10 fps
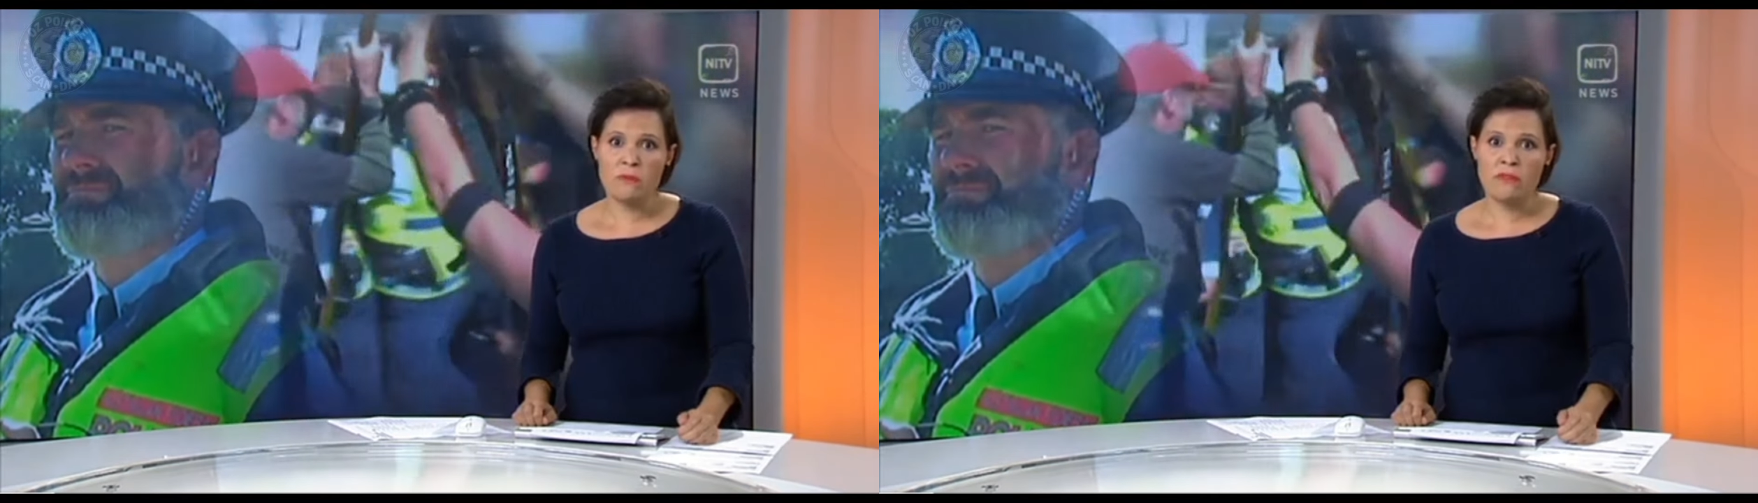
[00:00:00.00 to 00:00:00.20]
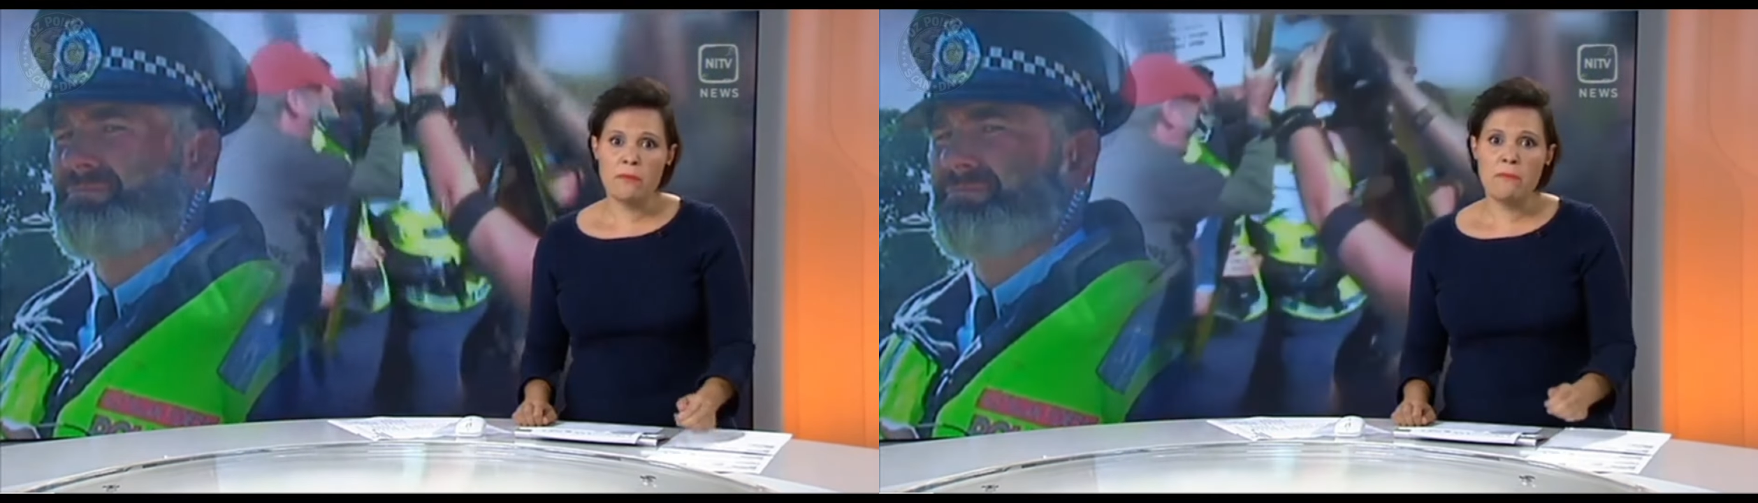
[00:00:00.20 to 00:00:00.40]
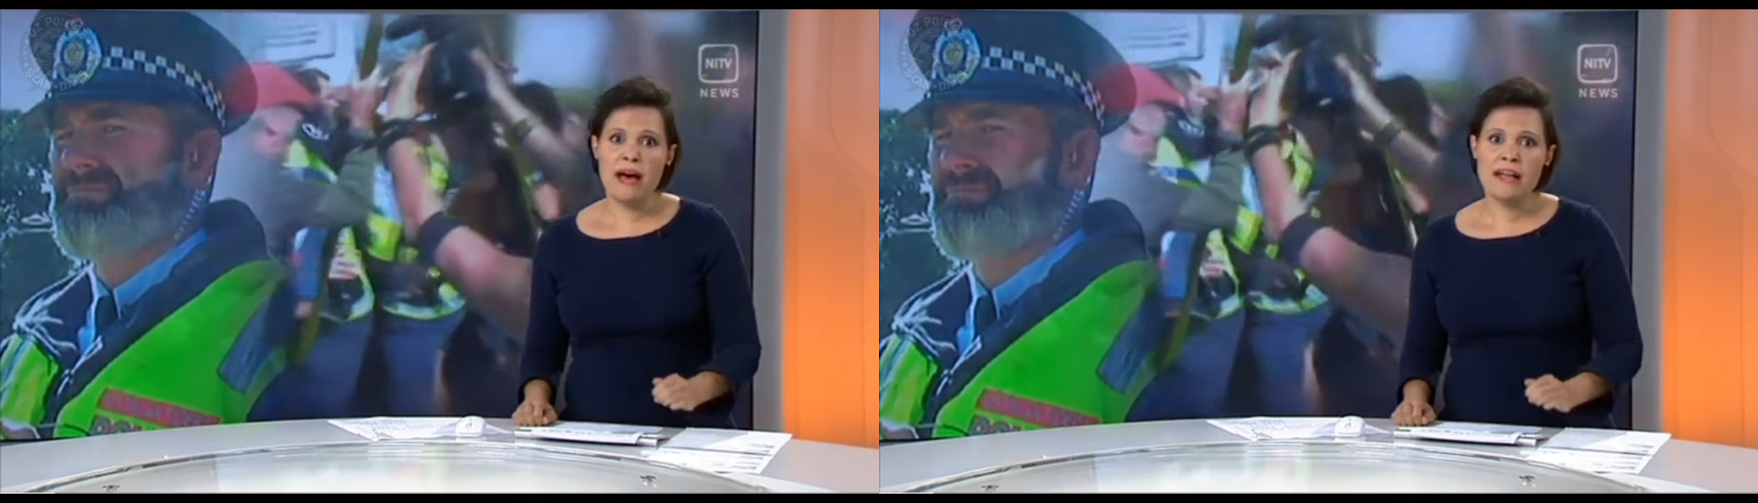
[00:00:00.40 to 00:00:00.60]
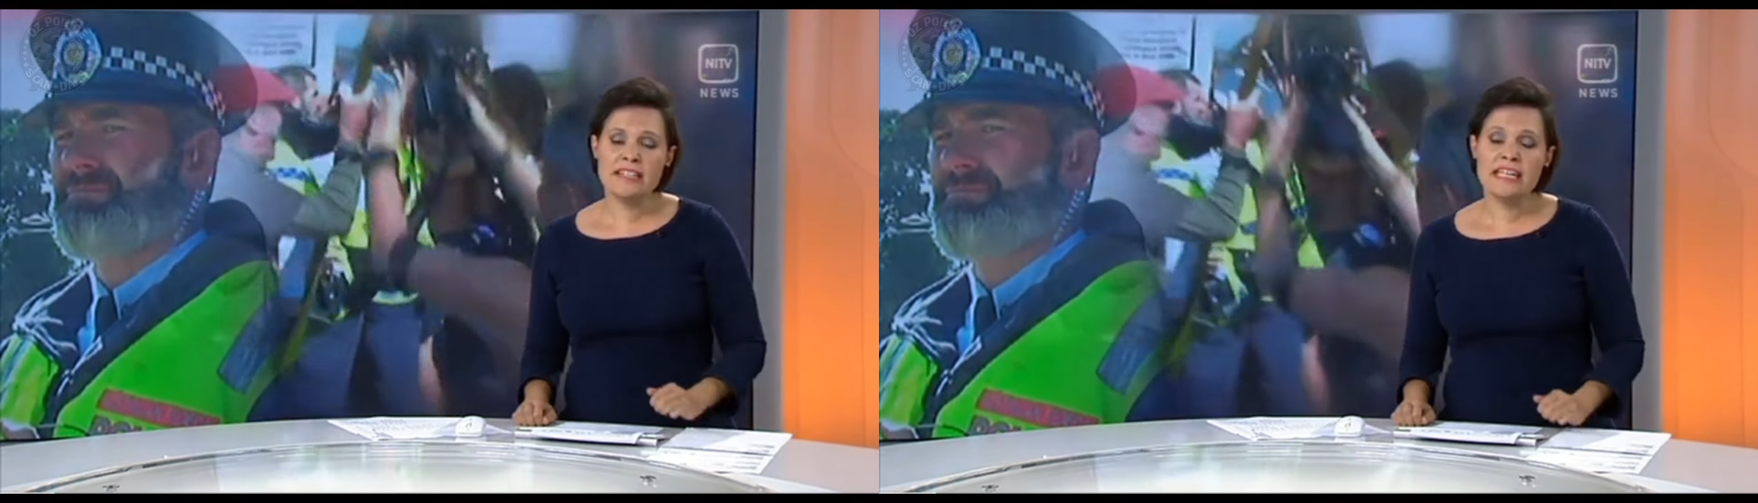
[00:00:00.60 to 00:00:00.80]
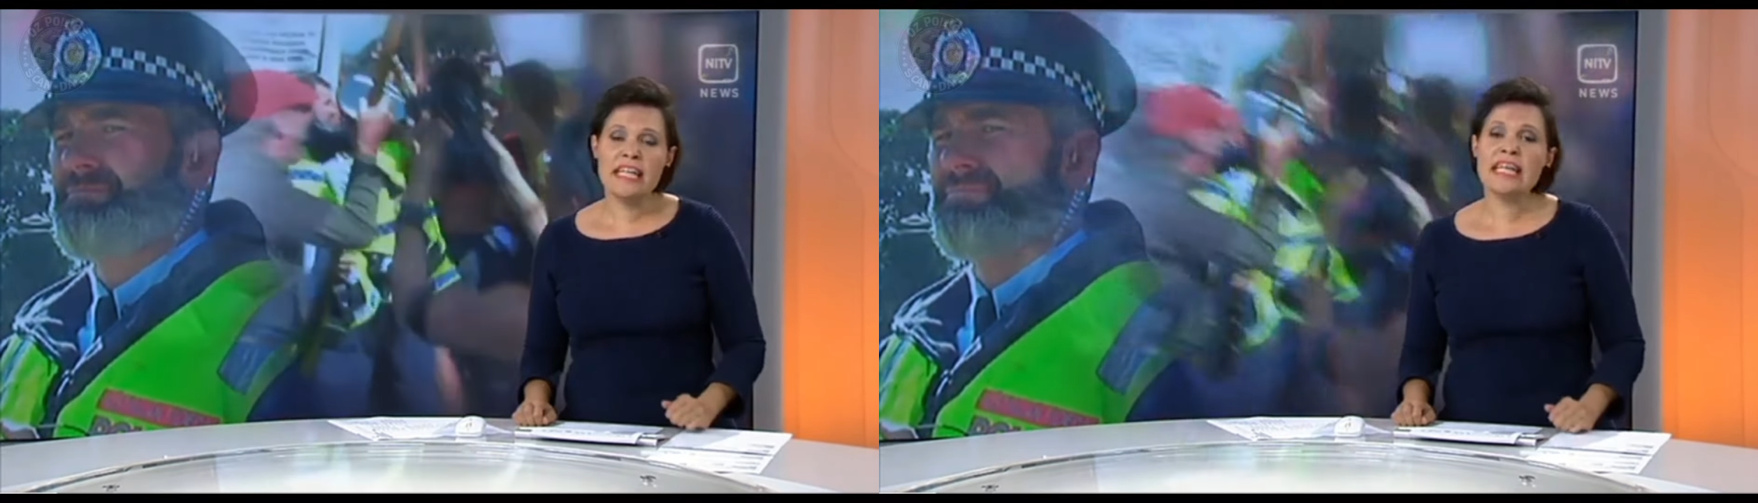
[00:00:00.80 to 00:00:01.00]
they were
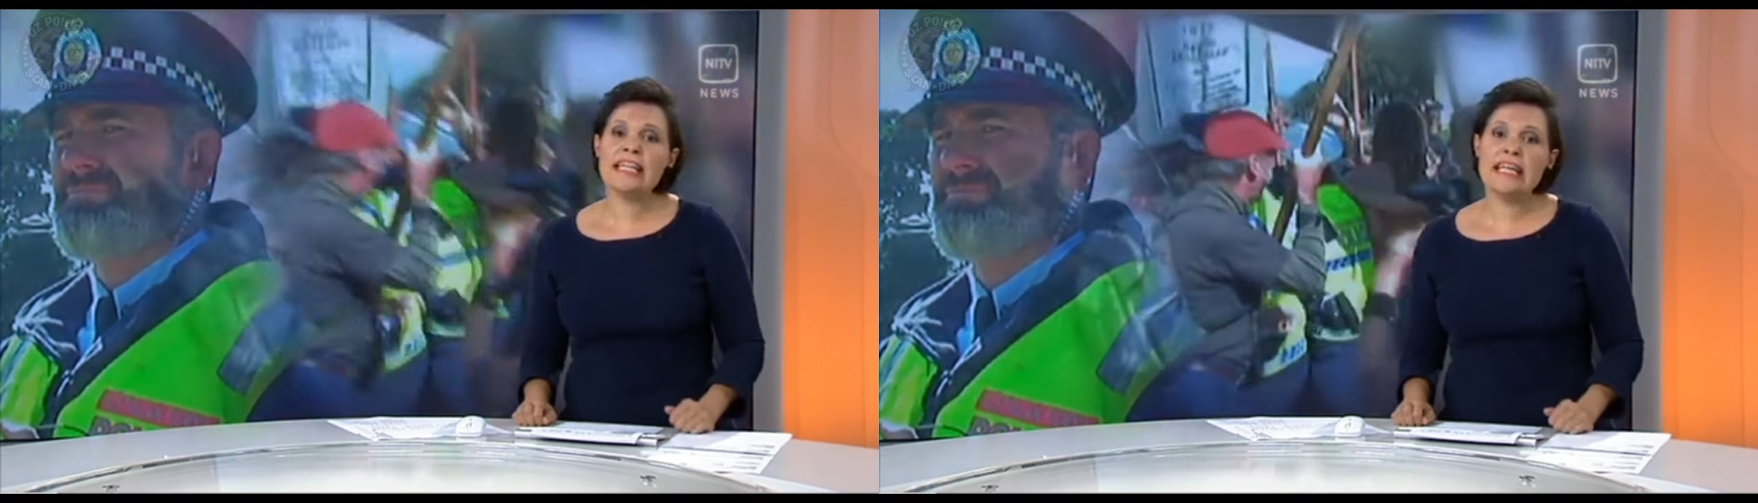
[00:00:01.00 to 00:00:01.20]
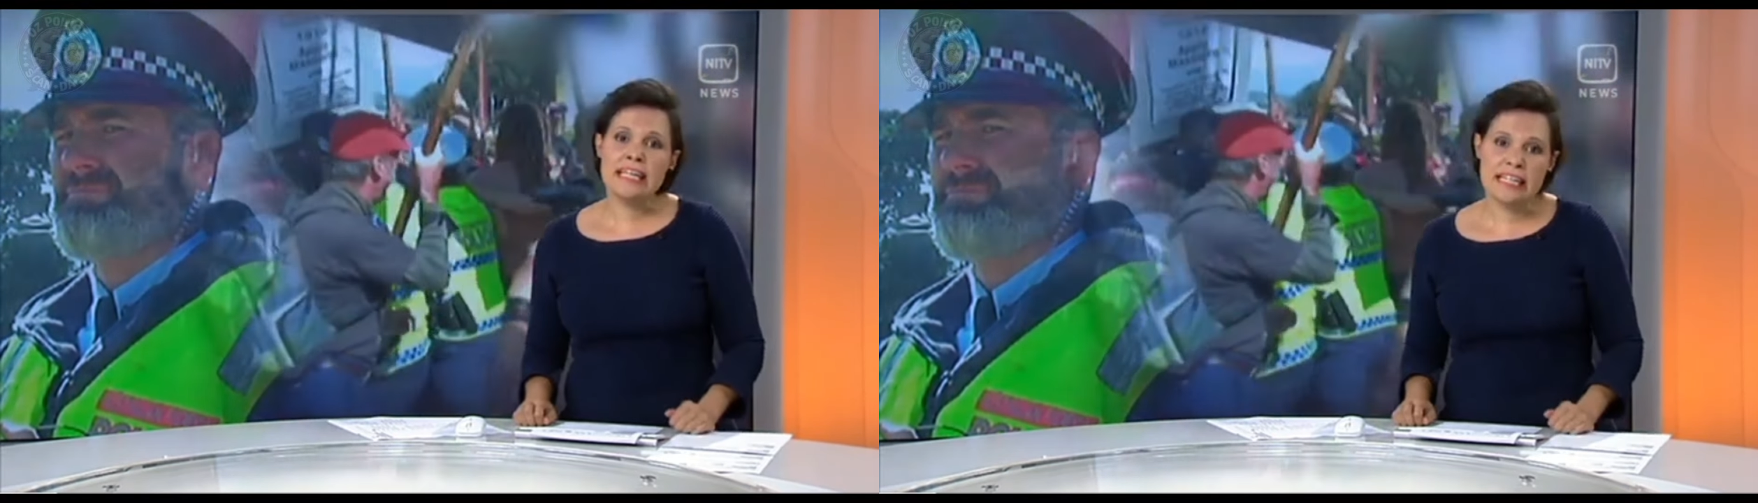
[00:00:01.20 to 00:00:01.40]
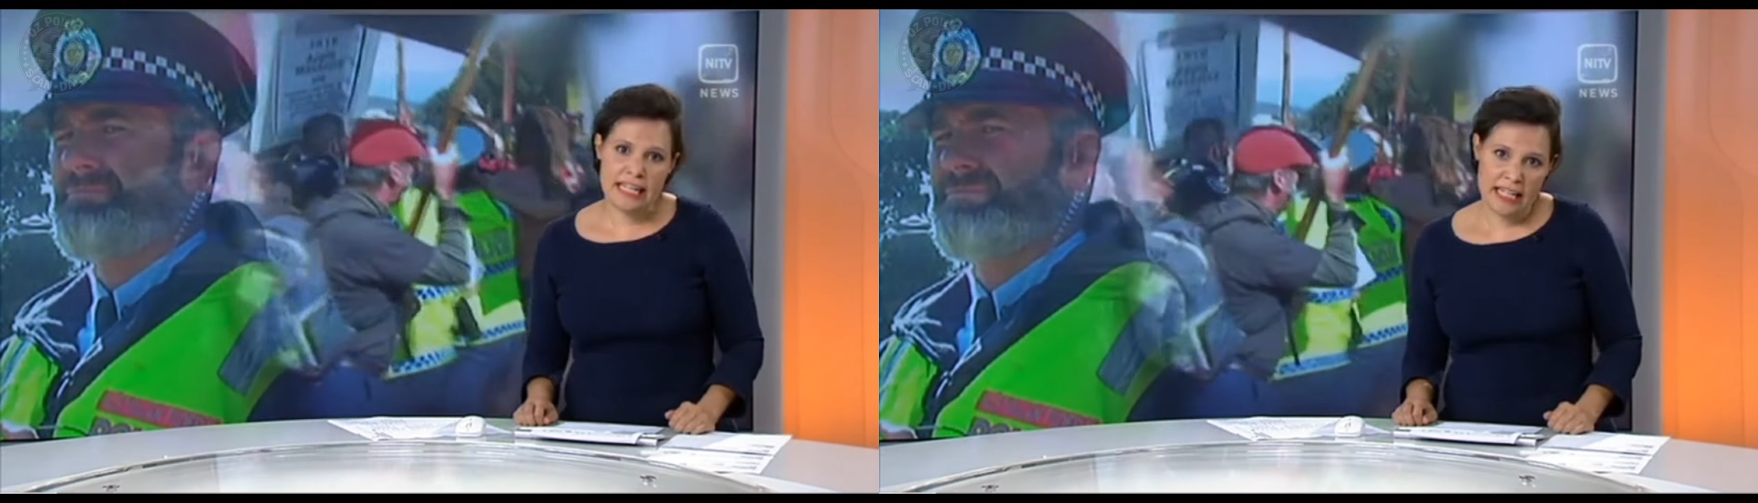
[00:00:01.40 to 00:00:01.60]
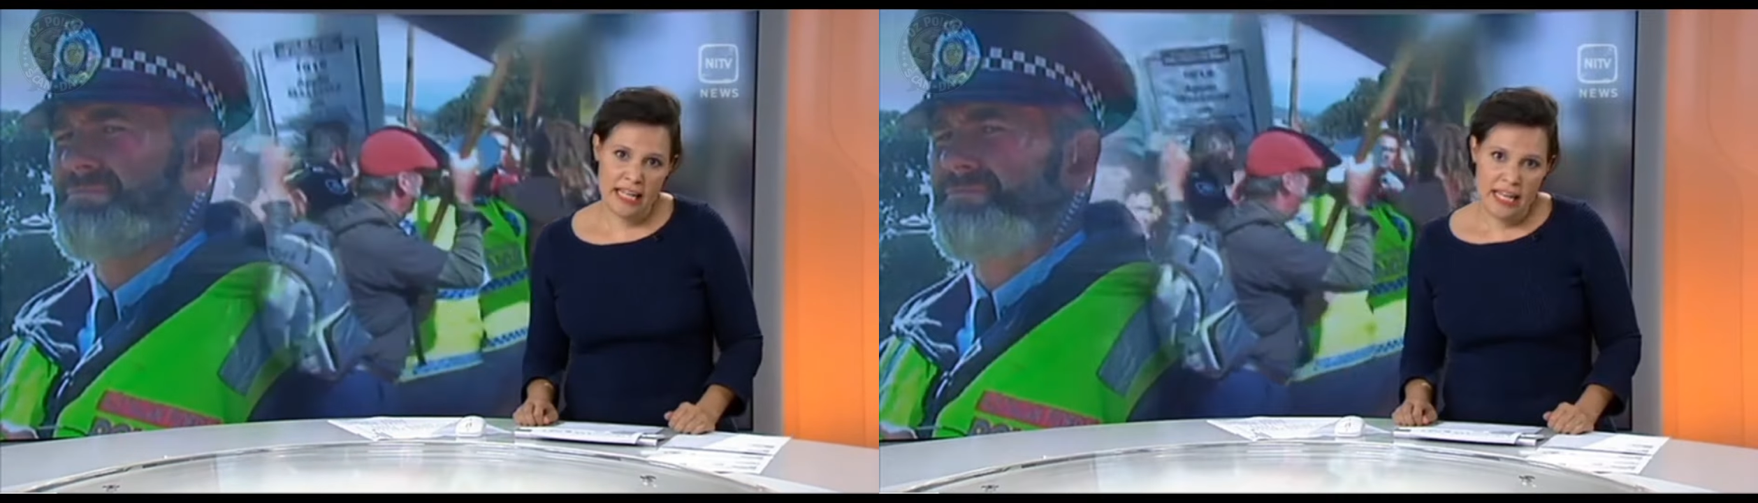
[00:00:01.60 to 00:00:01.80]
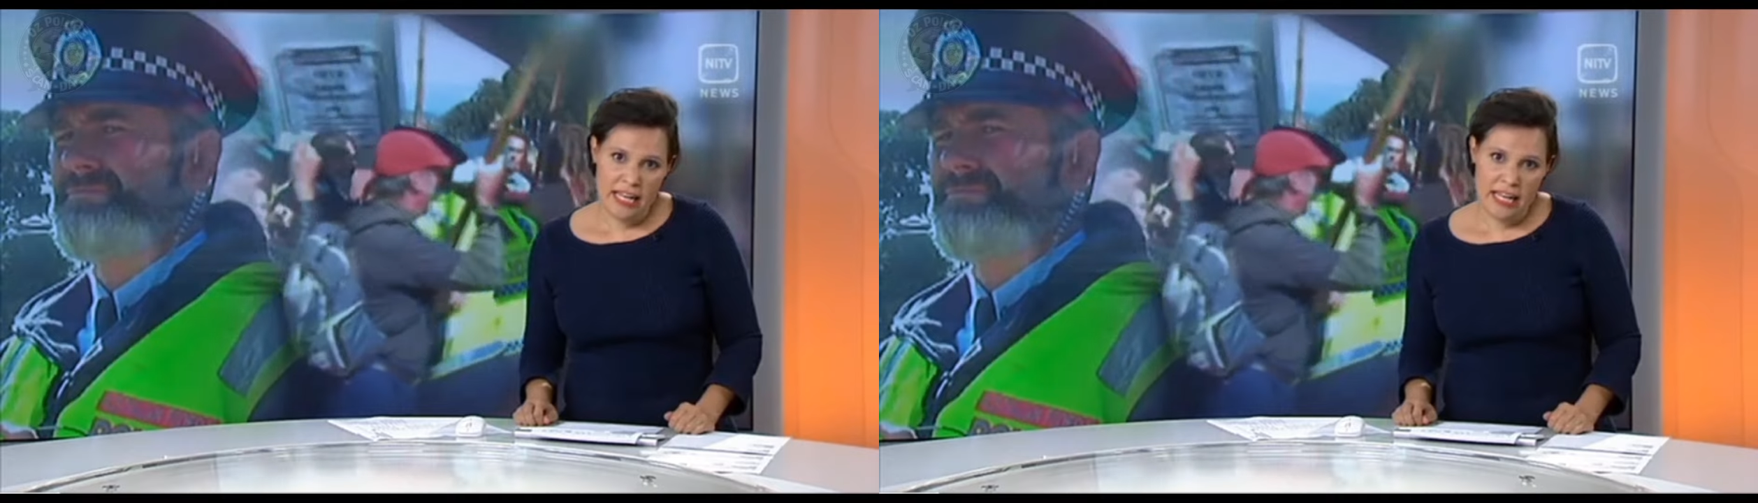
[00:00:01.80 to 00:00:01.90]
marching illegally,